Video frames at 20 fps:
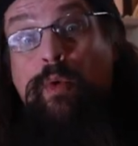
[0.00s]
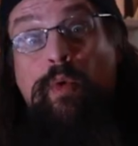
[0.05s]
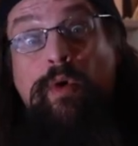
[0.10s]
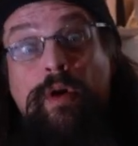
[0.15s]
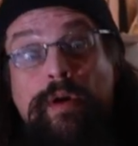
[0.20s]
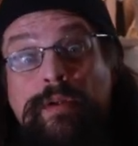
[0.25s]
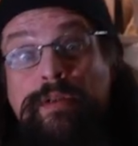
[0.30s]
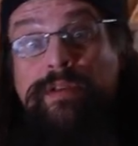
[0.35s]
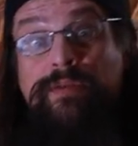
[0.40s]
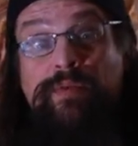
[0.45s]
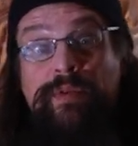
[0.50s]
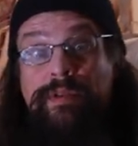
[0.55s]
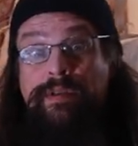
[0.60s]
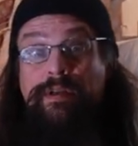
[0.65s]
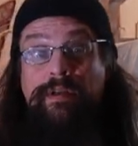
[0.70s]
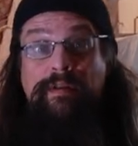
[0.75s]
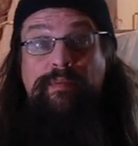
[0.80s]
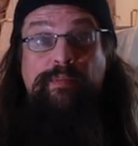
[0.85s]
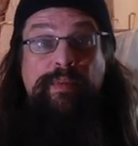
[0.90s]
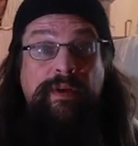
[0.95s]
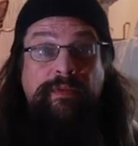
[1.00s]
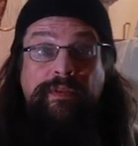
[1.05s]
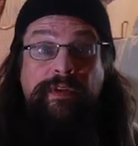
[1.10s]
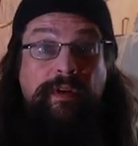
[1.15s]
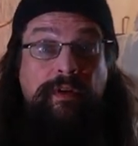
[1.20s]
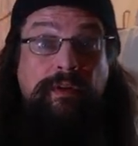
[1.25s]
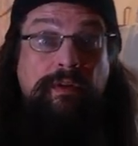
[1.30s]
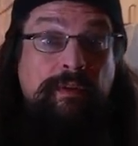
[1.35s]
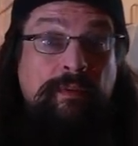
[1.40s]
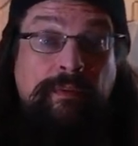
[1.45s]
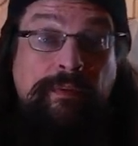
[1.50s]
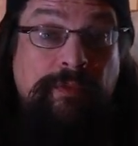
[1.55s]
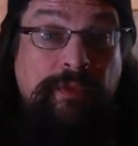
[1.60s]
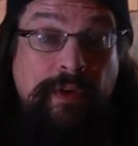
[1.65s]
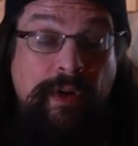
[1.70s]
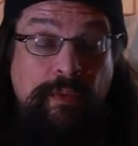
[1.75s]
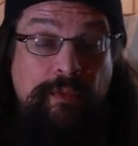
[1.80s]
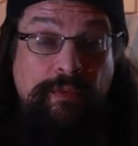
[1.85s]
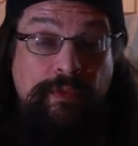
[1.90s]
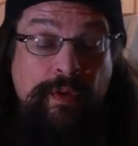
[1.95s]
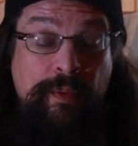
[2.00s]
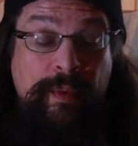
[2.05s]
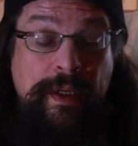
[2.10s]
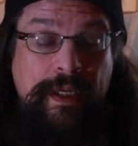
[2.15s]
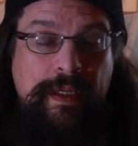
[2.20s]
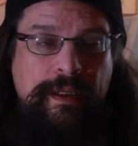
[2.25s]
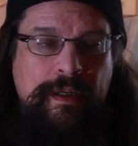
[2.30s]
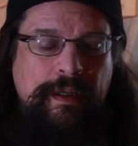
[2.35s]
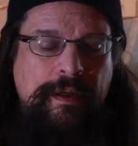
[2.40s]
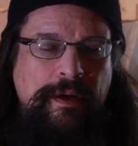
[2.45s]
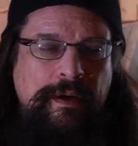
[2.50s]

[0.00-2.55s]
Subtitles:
Wars was a pivotal film for me,